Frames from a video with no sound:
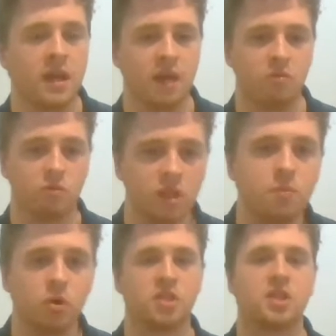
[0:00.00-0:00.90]
and really
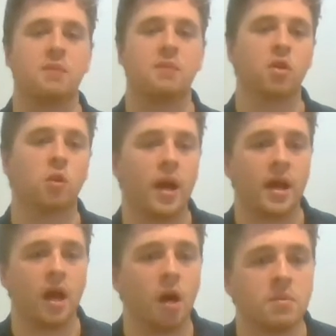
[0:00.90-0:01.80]
pushing up on the way
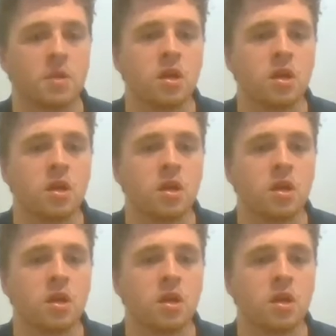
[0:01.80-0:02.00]
up.